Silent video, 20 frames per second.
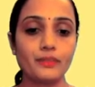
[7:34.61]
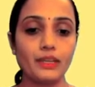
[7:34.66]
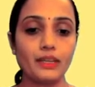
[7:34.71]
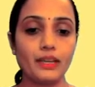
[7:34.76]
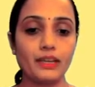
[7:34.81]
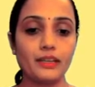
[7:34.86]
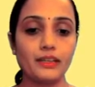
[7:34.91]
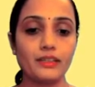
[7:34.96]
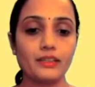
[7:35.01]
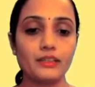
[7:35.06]

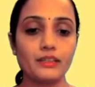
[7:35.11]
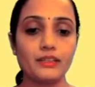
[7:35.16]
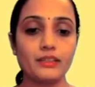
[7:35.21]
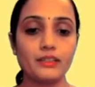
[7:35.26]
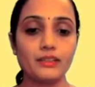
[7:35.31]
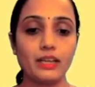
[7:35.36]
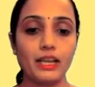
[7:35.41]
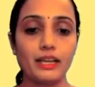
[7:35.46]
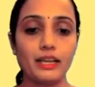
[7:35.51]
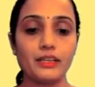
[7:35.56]
I
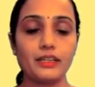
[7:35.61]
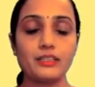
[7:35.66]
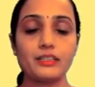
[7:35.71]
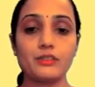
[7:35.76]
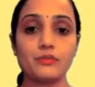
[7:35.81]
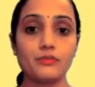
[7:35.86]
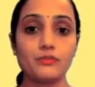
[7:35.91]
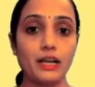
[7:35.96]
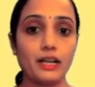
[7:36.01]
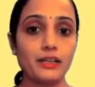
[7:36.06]

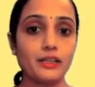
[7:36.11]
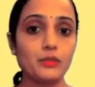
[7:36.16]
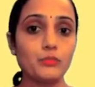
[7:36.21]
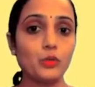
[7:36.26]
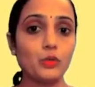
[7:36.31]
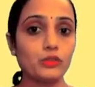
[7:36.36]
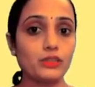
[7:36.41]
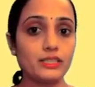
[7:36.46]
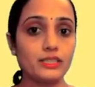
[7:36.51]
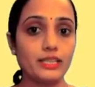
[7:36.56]
divide
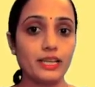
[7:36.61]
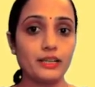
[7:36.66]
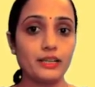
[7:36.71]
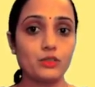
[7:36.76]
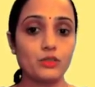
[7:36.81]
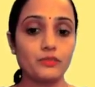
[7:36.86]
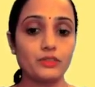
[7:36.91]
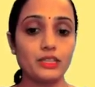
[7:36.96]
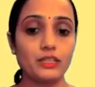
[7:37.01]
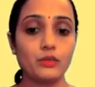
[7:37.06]
both the
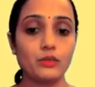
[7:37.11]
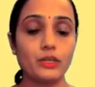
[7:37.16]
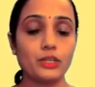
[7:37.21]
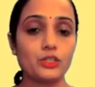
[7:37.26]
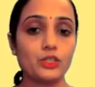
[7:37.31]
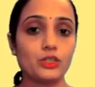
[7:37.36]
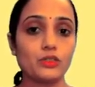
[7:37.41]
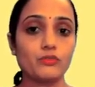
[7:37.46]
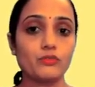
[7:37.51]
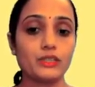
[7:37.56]
sides of the
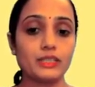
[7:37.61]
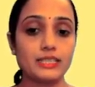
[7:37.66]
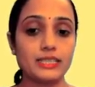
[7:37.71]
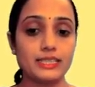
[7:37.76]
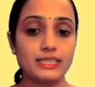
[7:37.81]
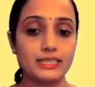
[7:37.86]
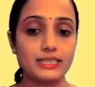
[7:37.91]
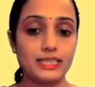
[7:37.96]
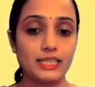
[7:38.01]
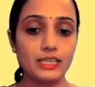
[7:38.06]
equation with
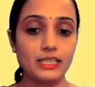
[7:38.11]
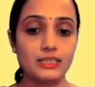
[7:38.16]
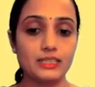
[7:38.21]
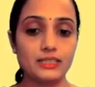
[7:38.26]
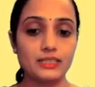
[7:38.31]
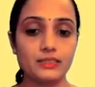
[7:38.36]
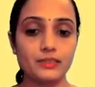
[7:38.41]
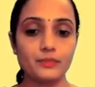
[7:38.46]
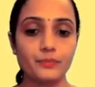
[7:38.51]
6.